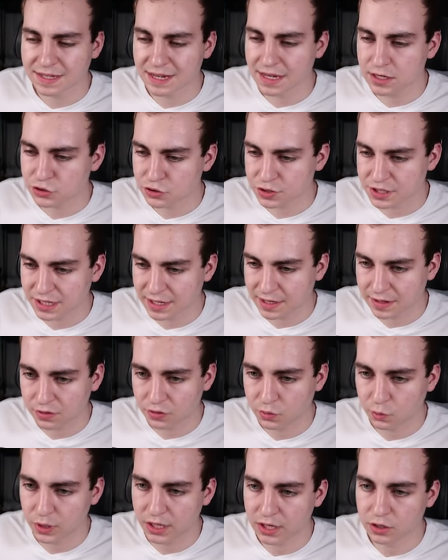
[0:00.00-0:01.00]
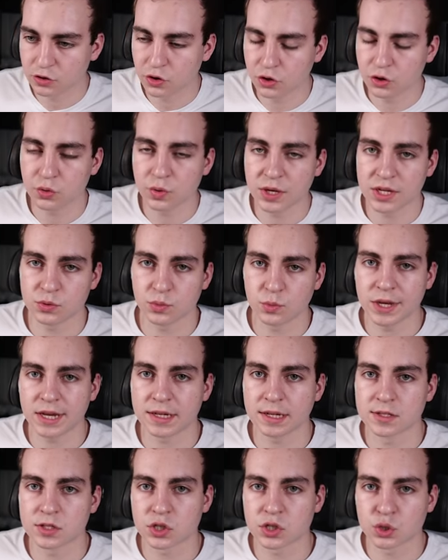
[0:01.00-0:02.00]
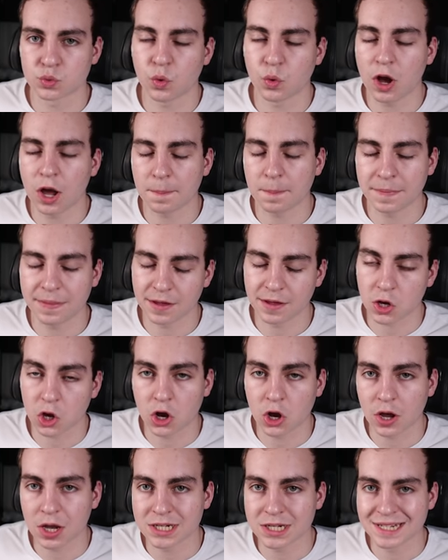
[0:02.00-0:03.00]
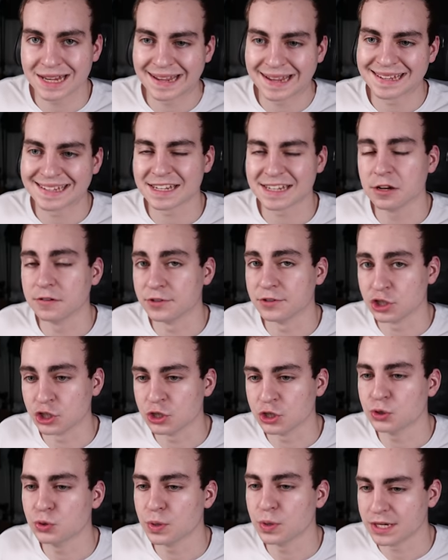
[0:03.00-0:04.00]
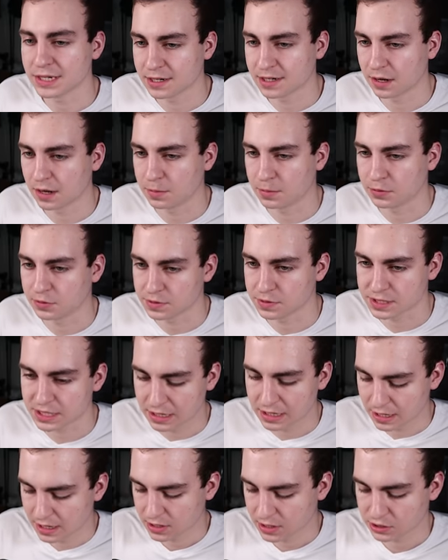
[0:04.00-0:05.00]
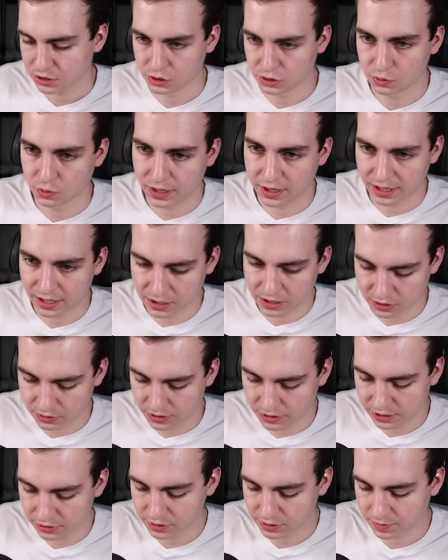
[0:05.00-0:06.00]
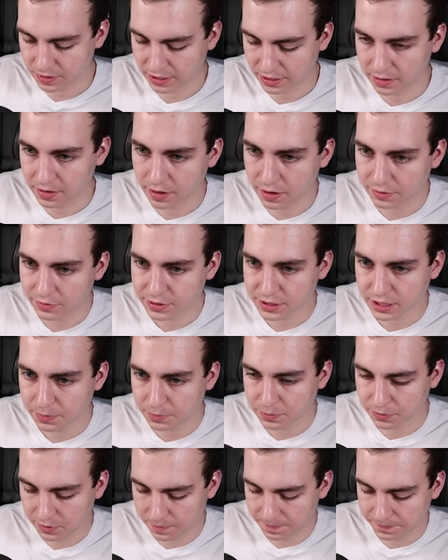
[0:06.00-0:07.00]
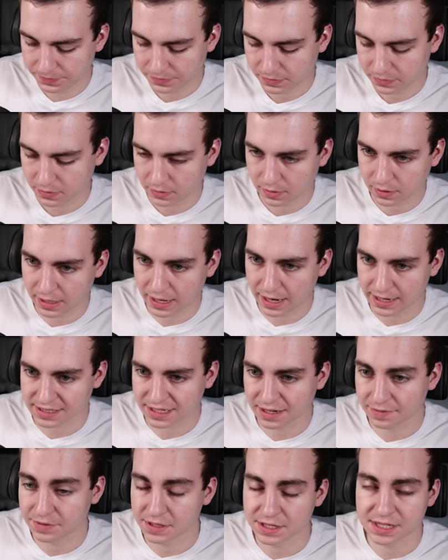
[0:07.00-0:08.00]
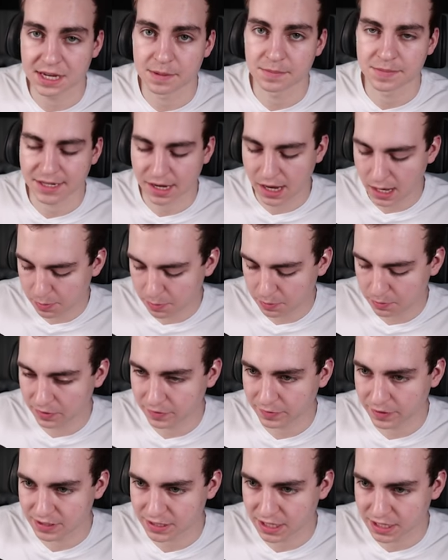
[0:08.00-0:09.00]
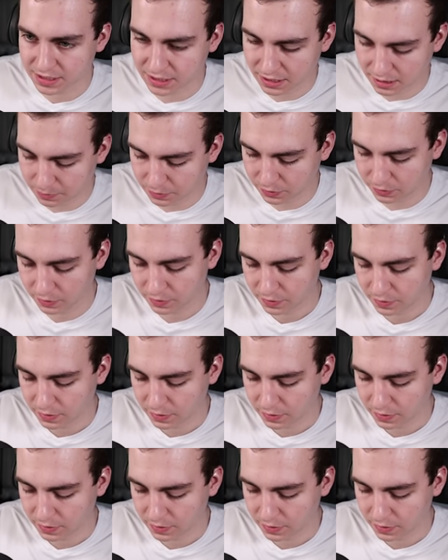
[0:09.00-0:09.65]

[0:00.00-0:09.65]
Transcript: interesting here that we can do is we can swap the contents of 2 tuples. So what I can do here is make another tuple. It has to have the same type, but if I say tuple,